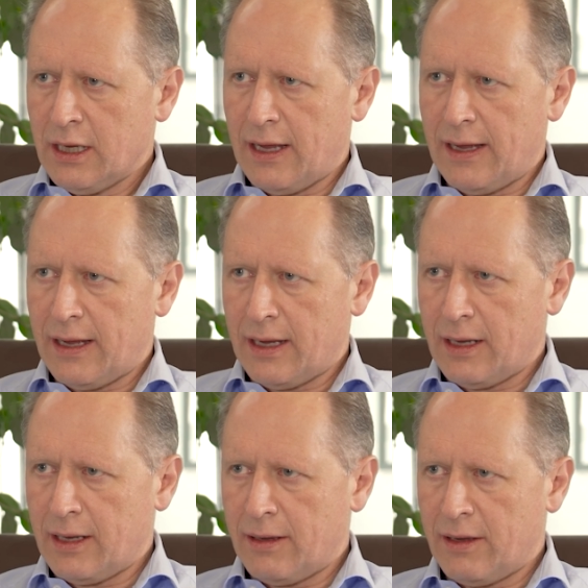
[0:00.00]

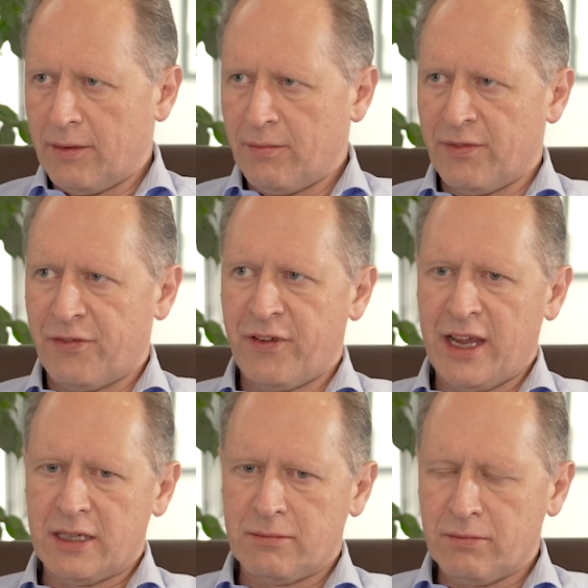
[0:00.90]
the
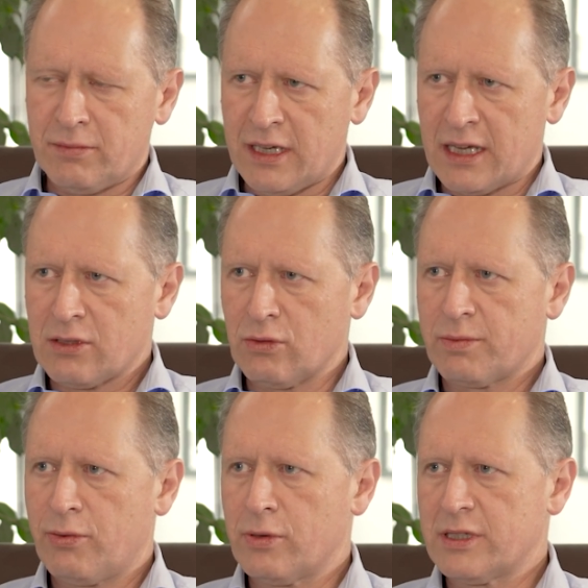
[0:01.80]
Fed does
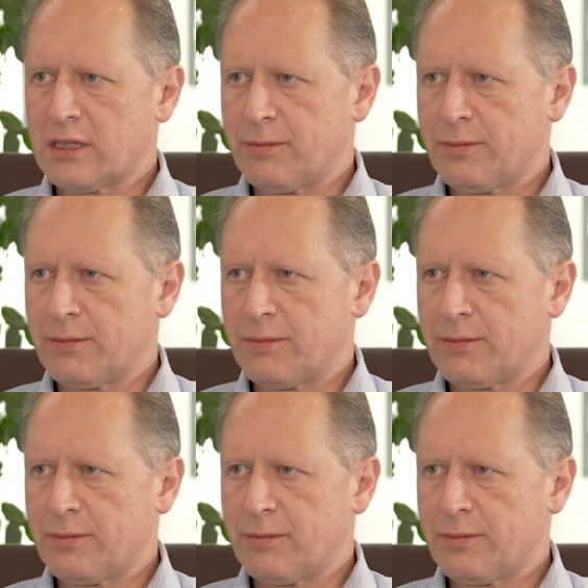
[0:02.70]
look poised